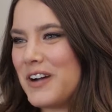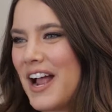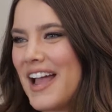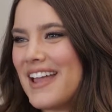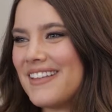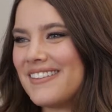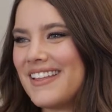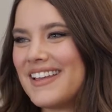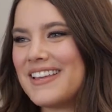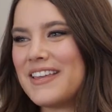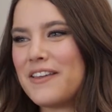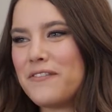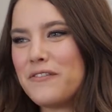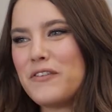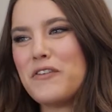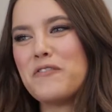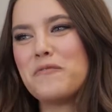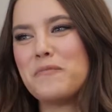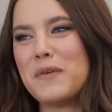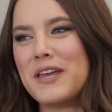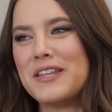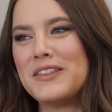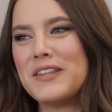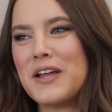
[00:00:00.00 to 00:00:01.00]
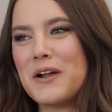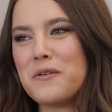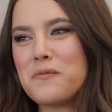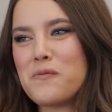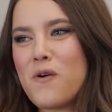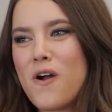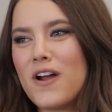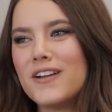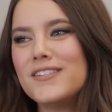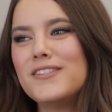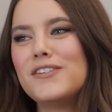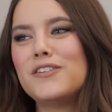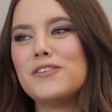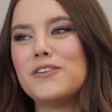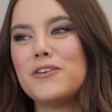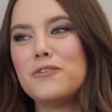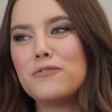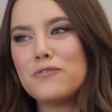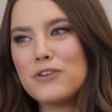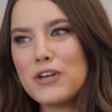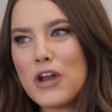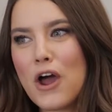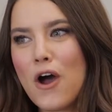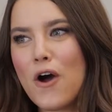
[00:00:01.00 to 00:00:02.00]
Right? Like if you've been there once,
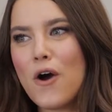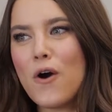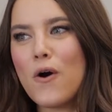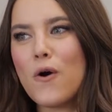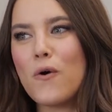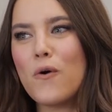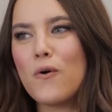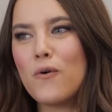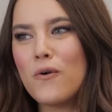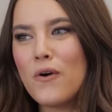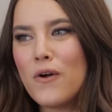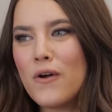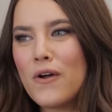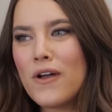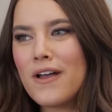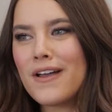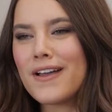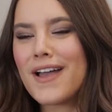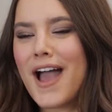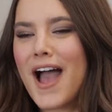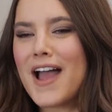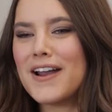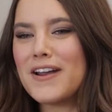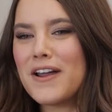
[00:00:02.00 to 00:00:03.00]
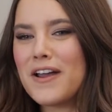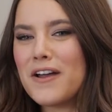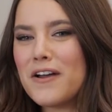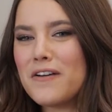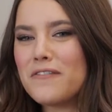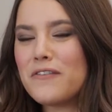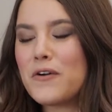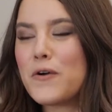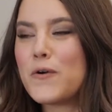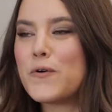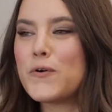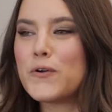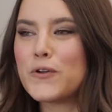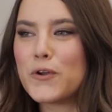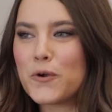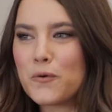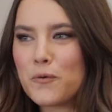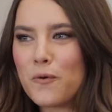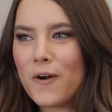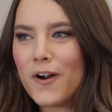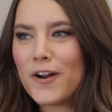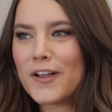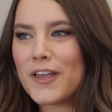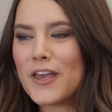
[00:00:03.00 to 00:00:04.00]
you know kind of who
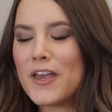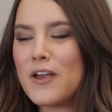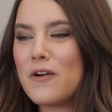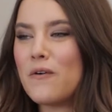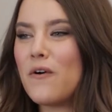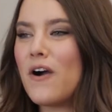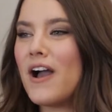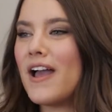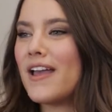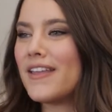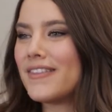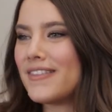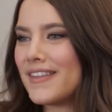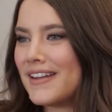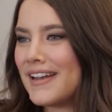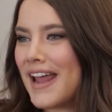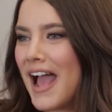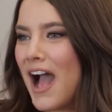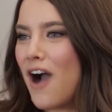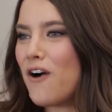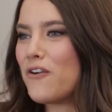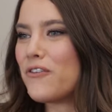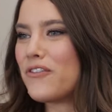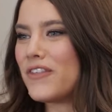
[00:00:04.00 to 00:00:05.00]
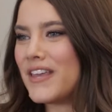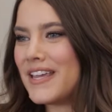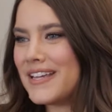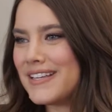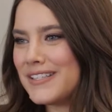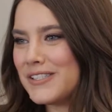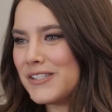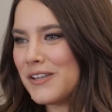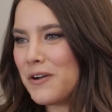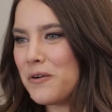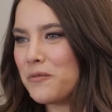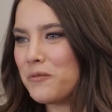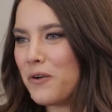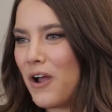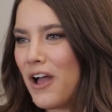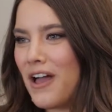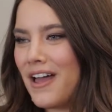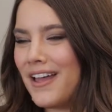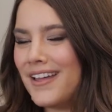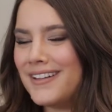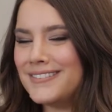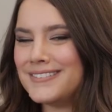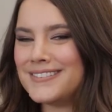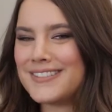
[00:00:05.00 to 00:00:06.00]
you're working with and how things are
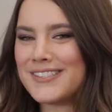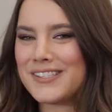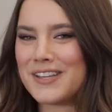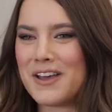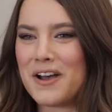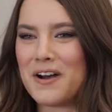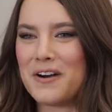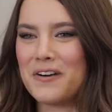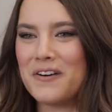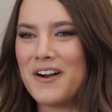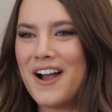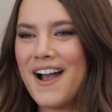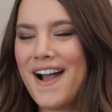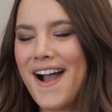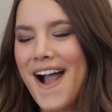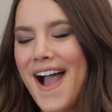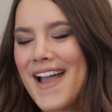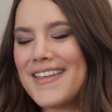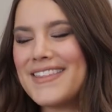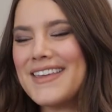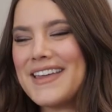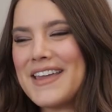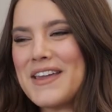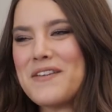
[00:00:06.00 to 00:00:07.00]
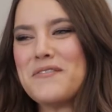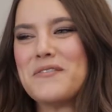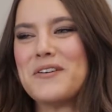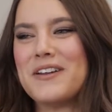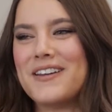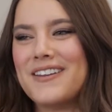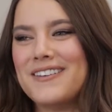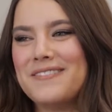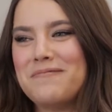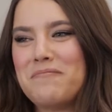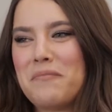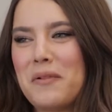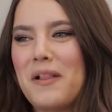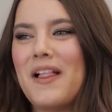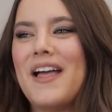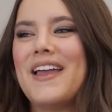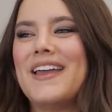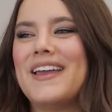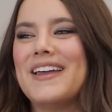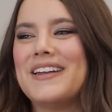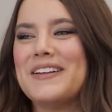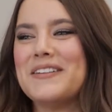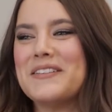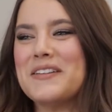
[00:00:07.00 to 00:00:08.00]
run. So I think it would
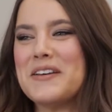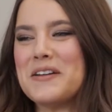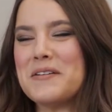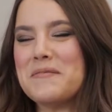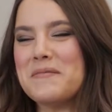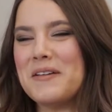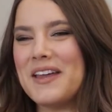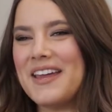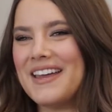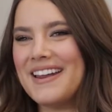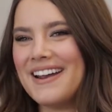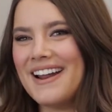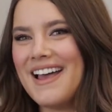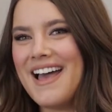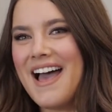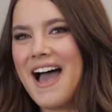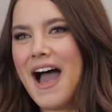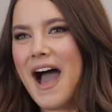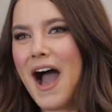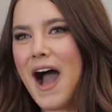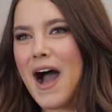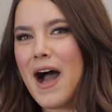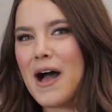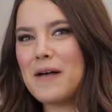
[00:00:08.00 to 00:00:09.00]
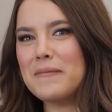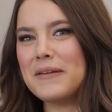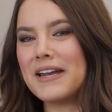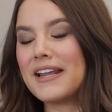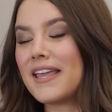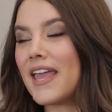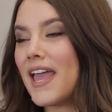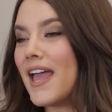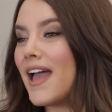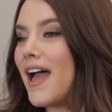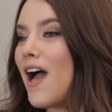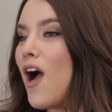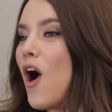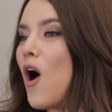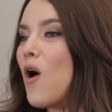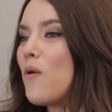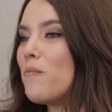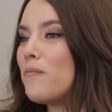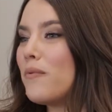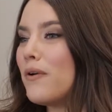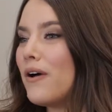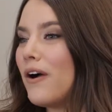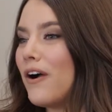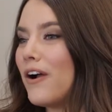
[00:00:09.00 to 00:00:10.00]
play in a little bit. Yep. And it can't
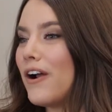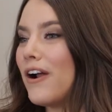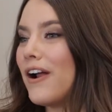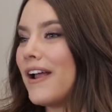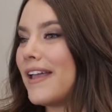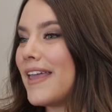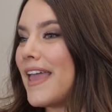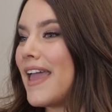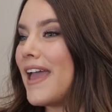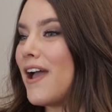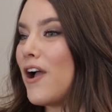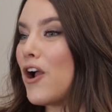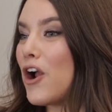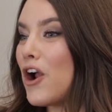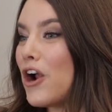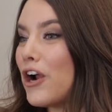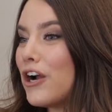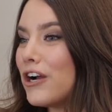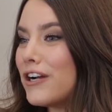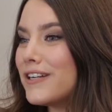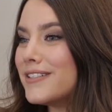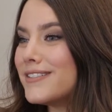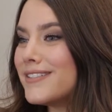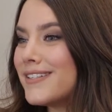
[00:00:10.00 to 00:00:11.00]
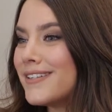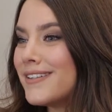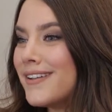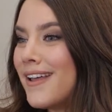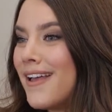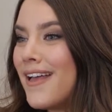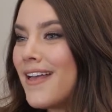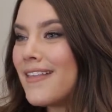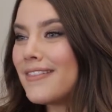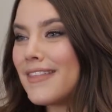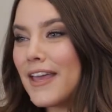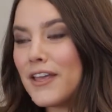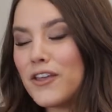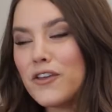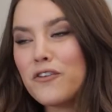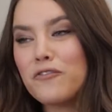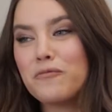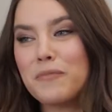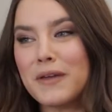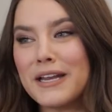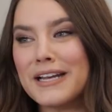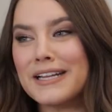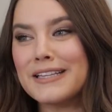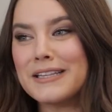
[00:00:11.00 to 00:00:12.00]
help, or it can't hurt that
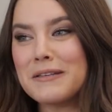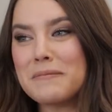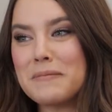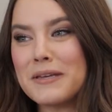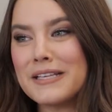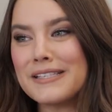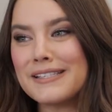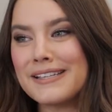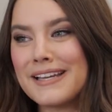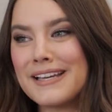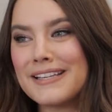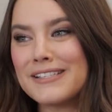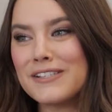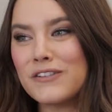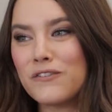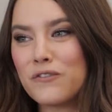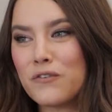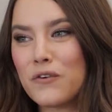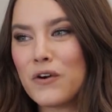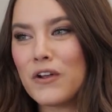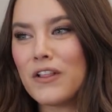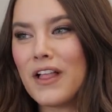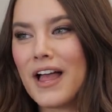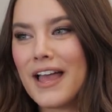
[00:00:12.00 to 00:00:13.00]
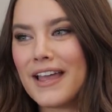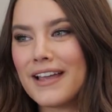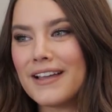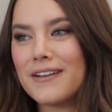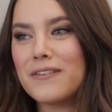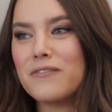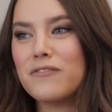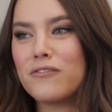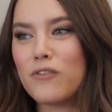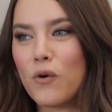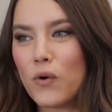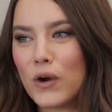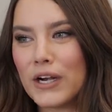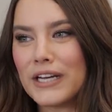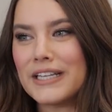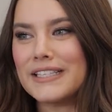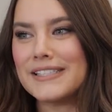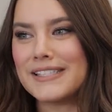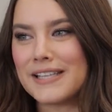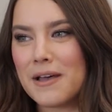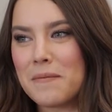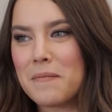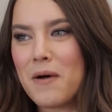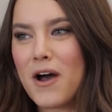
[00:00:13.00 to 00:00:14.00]
you've been in the business for like
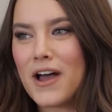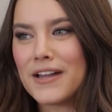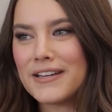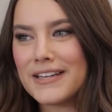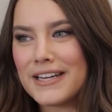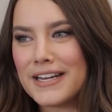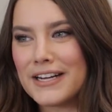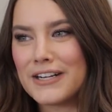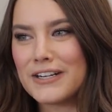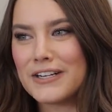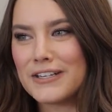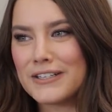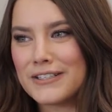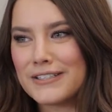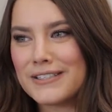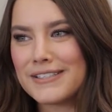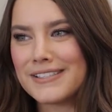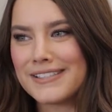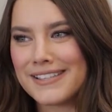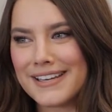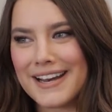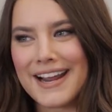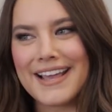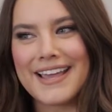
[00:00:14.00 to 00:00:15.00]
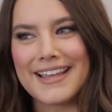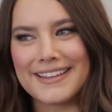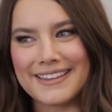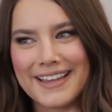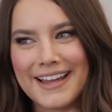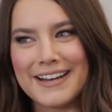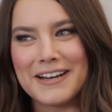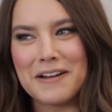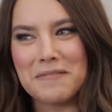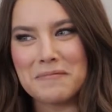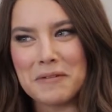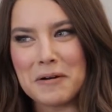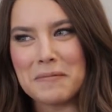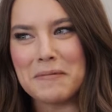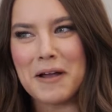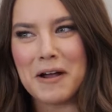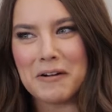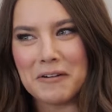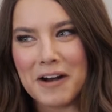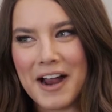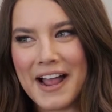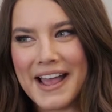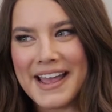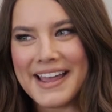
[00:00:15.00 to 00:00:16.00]
40 some odd years. Did I get that number
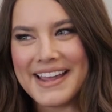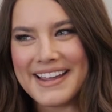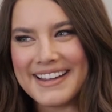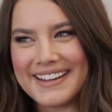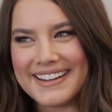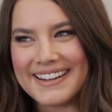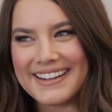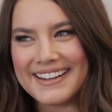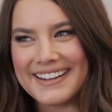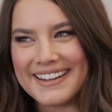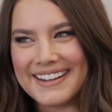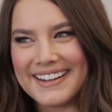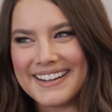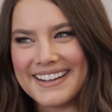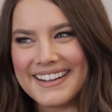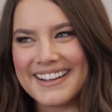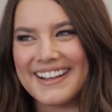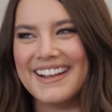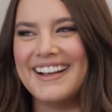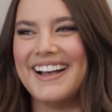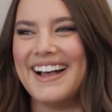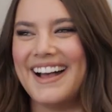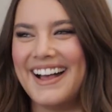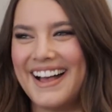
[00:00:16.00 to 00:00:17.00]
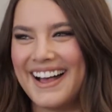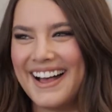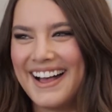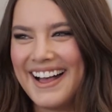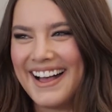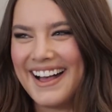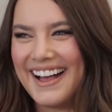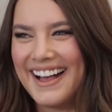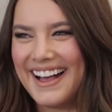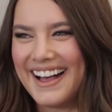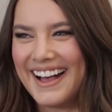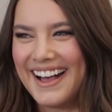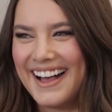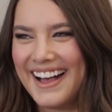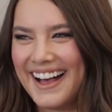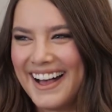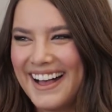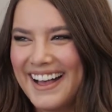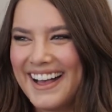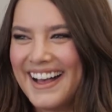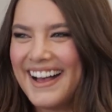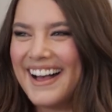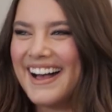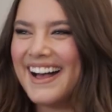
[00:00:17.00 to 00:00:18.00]
about right? Feels like it.
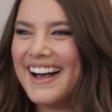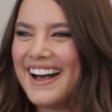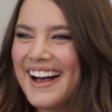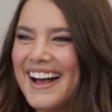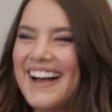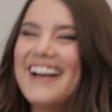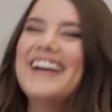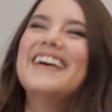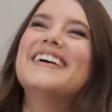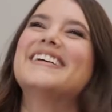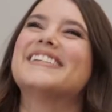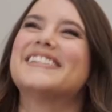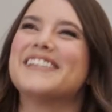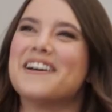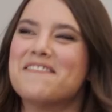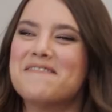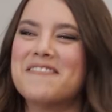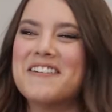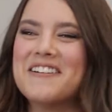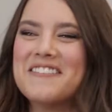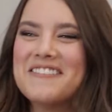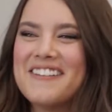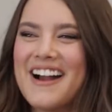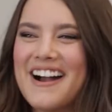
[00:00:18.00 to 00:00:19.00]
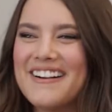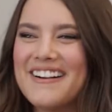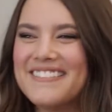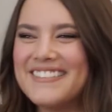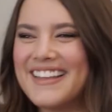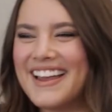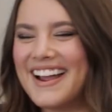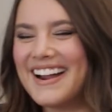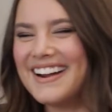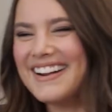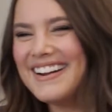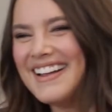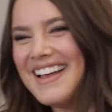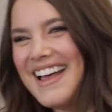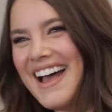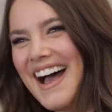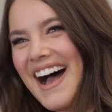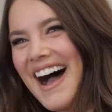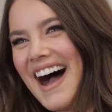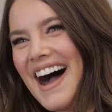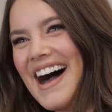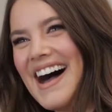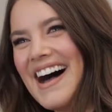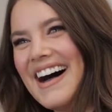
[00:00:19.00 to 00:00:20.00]
Pretty close. Somewhere around
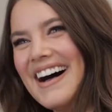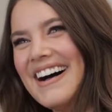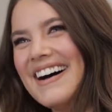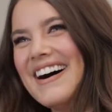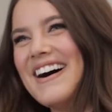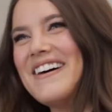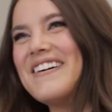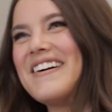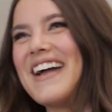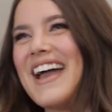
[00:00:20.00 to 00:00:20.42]
there.